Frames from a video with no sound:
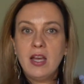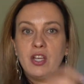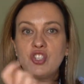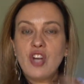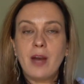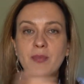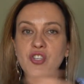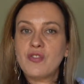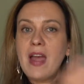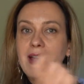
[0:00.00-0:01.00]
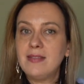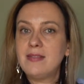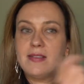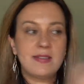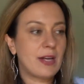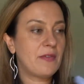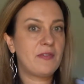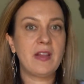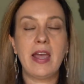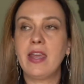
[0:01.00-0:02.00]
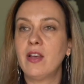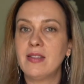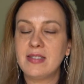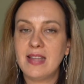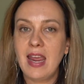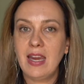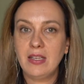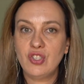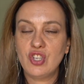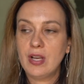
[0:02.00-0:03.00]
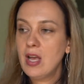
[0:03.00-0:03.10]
sharp shreds start flying on the stage.